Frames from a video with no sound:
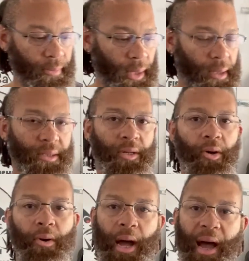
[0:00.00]

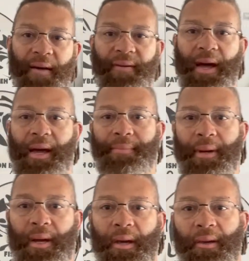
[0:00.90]
So I've got
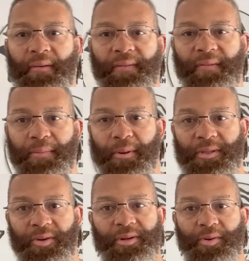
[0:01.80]
my favorite Pro
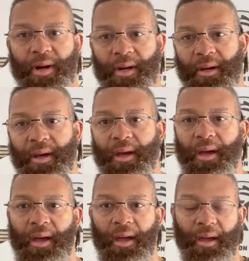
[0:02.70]
Series rod
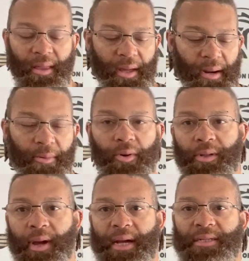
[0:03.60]
that I'm going
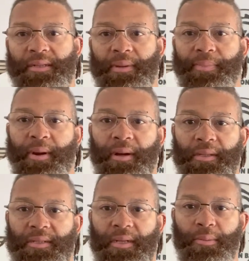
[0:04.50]
to actually be pairing
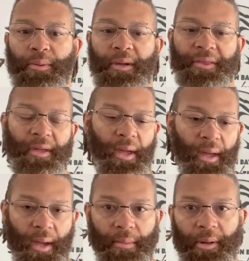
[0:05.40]
this up with.
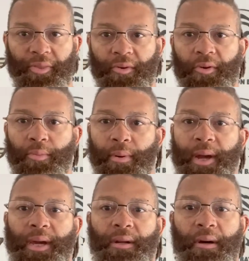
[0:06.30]
I'm gonna throw
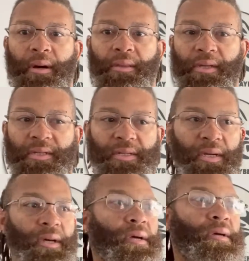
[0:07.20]
braid on this
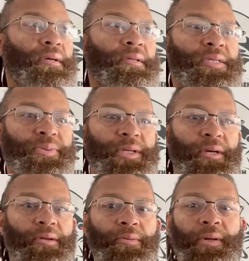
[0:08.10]
this
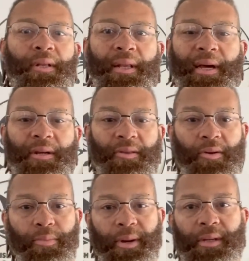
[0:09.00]
particular reel. I like to
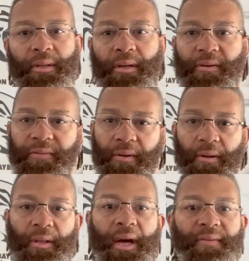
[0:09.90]
throw braid to leader for
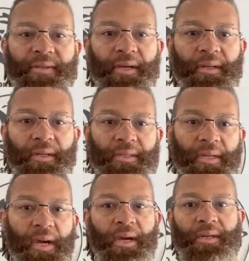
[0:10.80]
a lot of techniques.
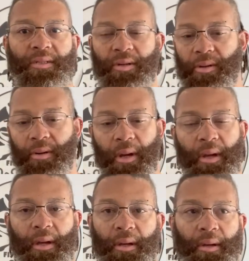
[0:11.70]
So
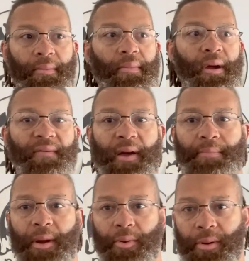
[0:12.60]
I've got
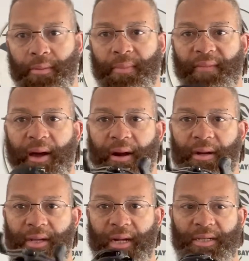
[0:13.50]
my reel, I've got it
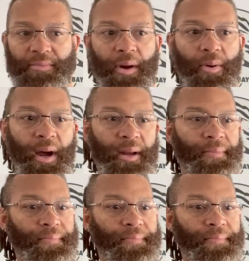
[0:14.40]
attached to my rod.